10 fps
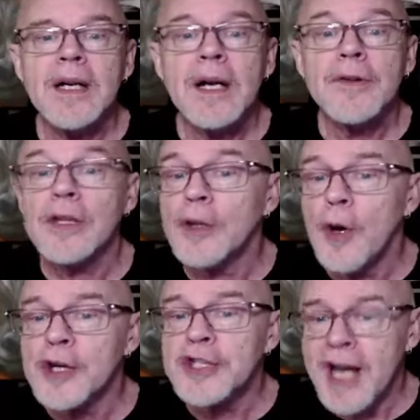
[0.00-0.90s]
the
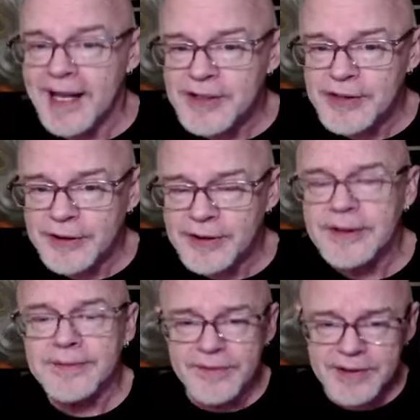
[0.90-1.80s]
Lord Chancellor,
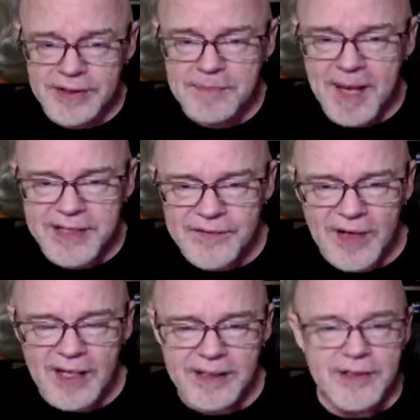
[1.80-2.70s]
this is
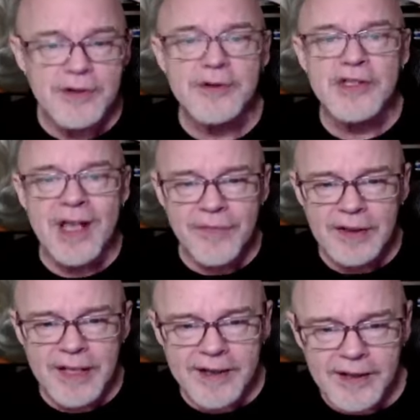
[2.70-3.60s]
Pasevalles who sent the
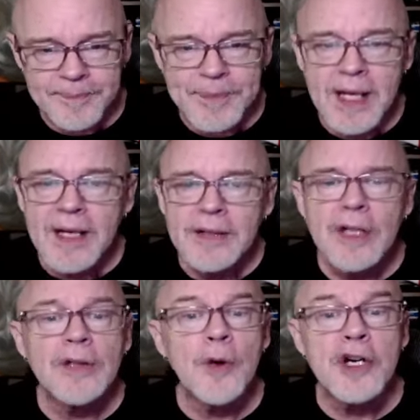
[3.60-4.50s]
letter. The
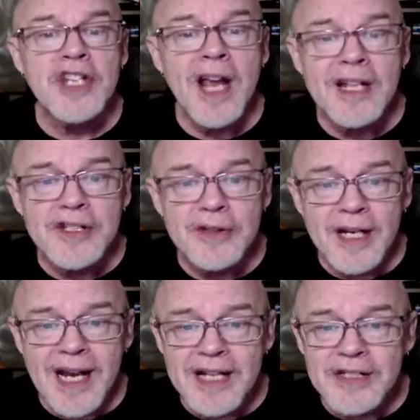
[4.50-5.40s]
Lord Chancellor
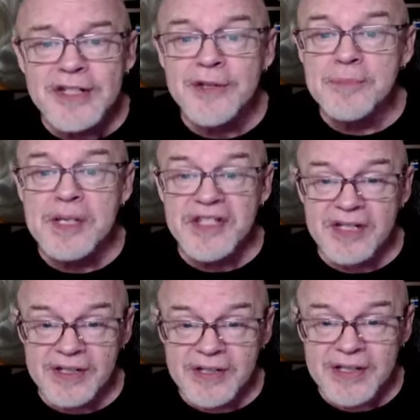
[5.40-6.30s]
gets to the
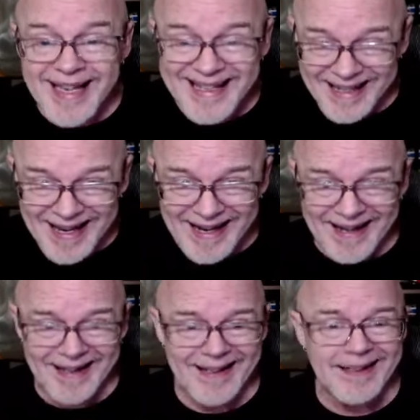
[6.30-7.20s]
business at
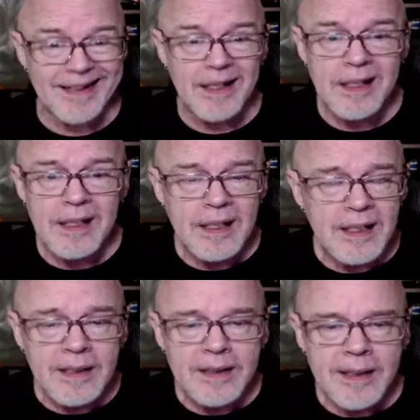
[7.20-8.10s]
hand.
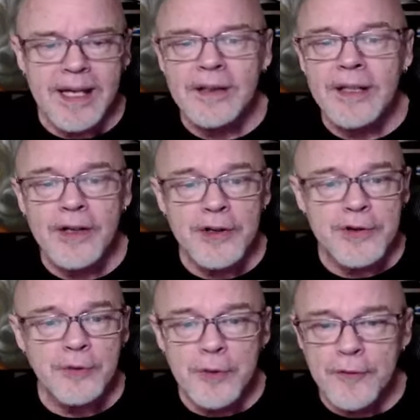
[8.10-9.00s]
Eolair's
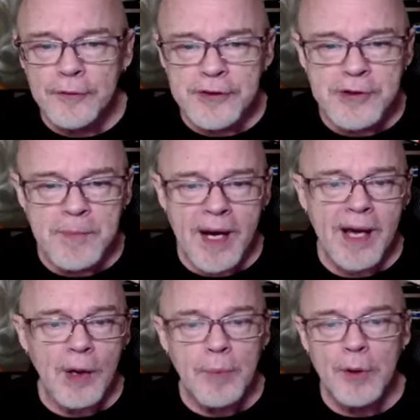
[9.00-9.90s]
rueful
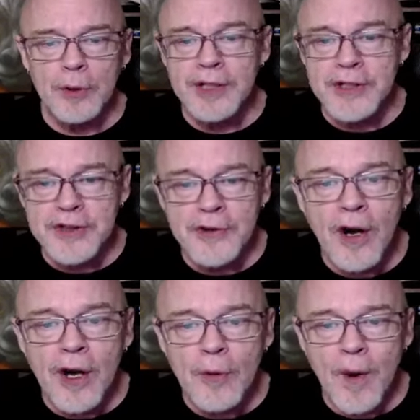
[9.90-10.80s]
smile pulled his
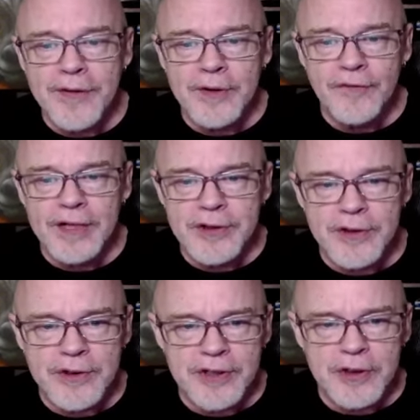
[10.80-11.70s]
strong, weathered
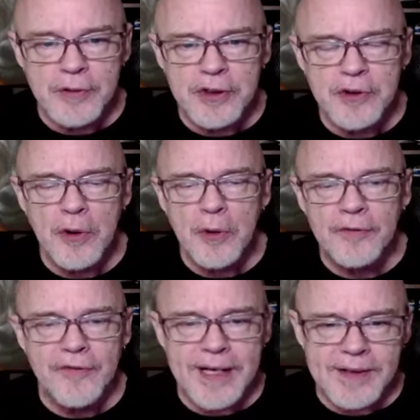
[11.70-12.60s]
features into a droll
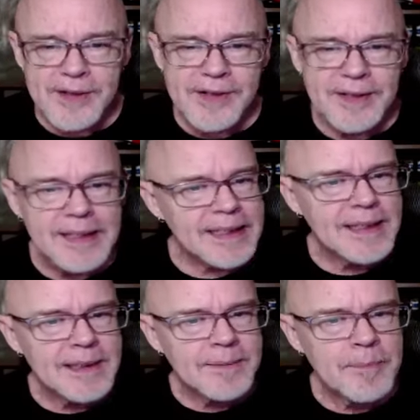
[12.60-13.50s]
face, and
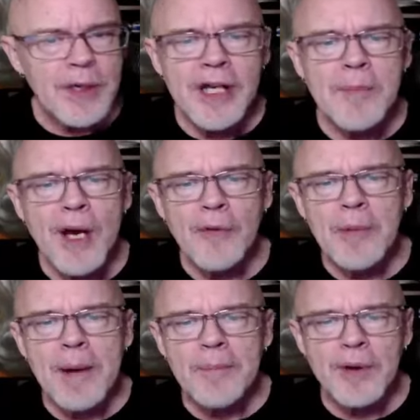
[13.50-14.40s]
Miriamele
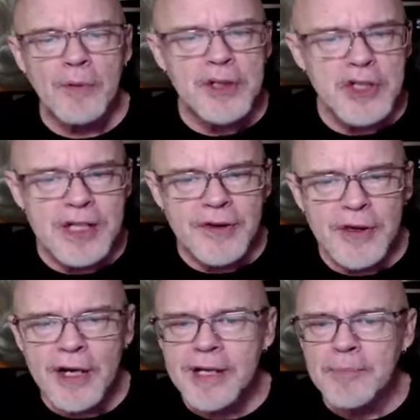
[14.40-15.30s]
remembered when she had
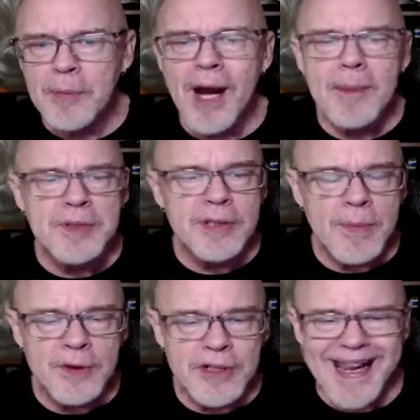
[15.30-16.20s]
thought him perhaps the
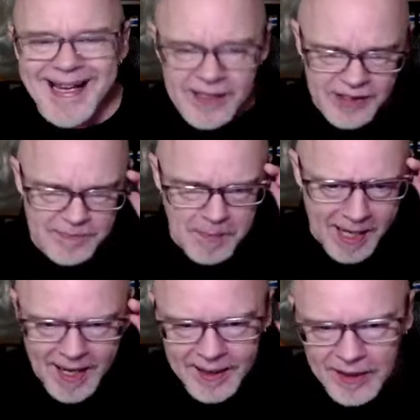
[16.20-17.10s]
most handsome
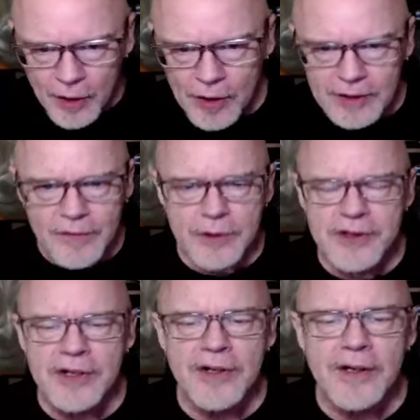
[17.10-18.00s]
man in all of
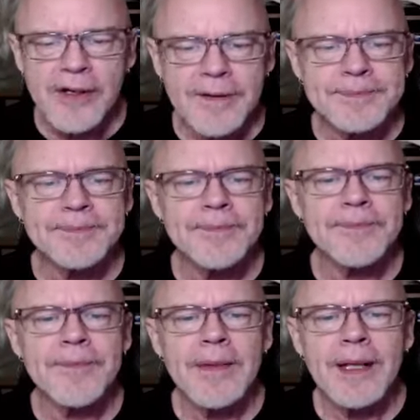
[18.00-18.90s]
Osten Ard.
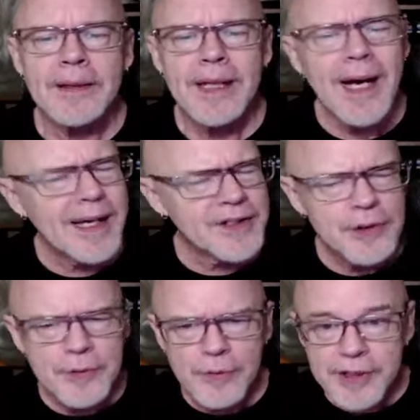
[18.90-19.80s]
I
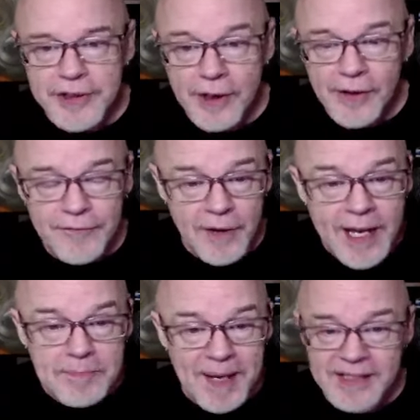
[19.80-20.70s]
do wish our
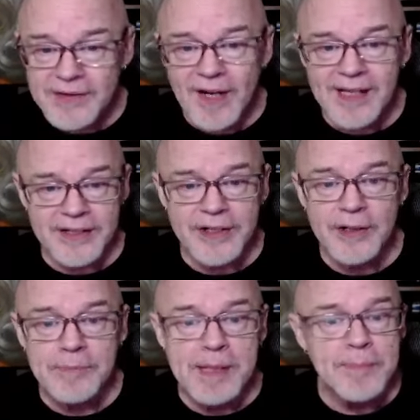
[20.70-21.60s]
friend Pasevalles
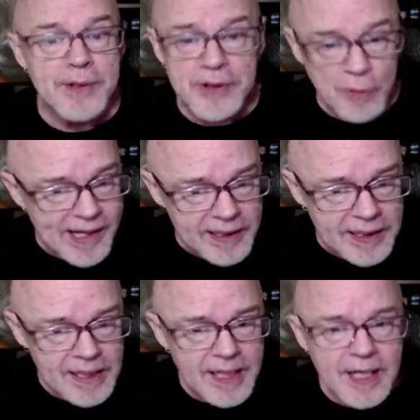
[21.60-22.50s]
could be
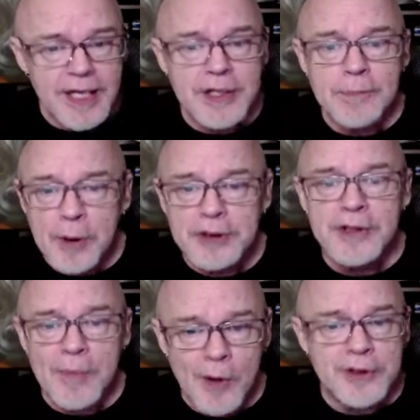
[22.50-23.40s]
persuaded to put
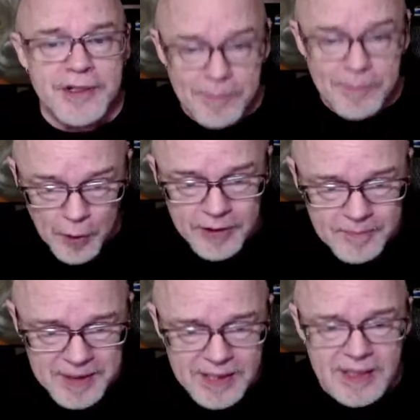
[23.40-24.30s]
the most important
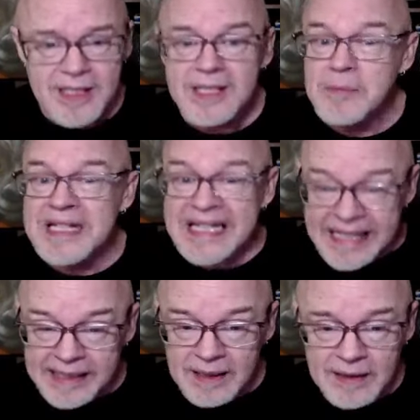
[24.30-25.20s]
business at the
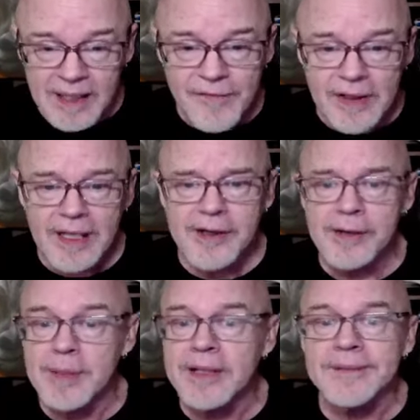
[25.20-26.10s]
beginning of the letter,
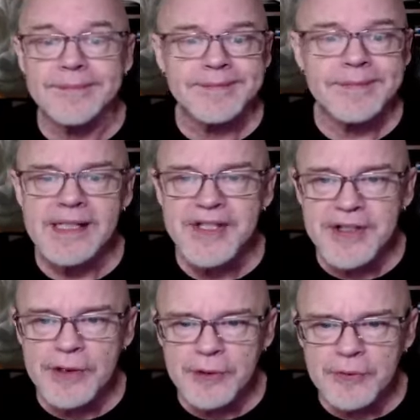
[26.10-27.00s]
but he
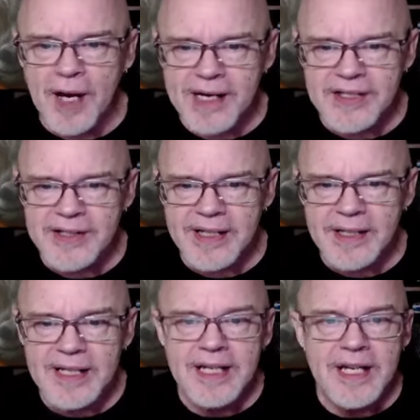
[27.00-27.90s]
still writes like a
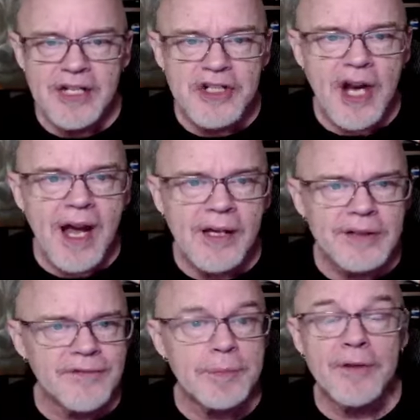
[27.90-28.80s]
child
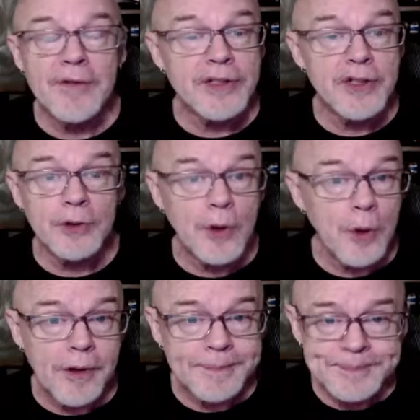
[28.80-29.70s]
of a provincial
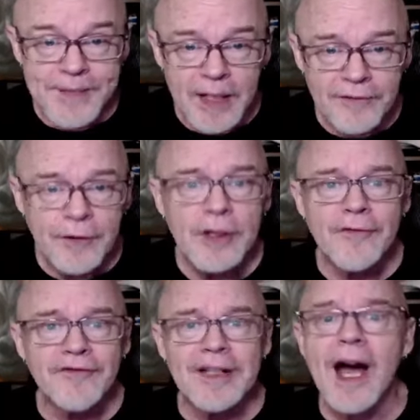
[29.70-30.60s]
court full of
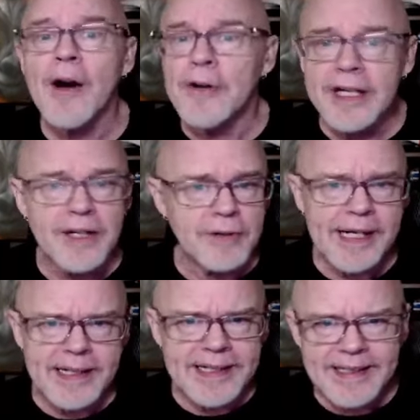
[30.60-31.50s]
flowery
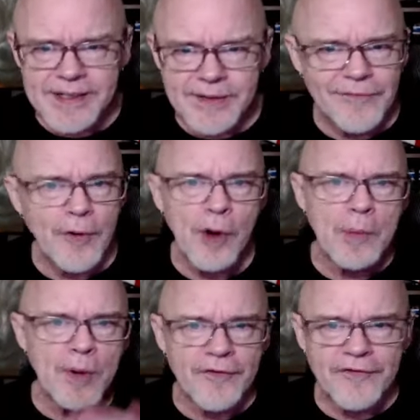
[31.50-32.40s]
greetings and
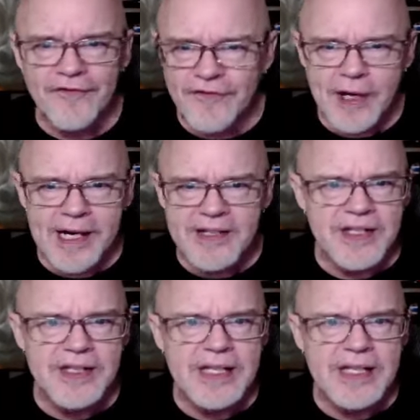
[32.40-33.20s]
formal phrases,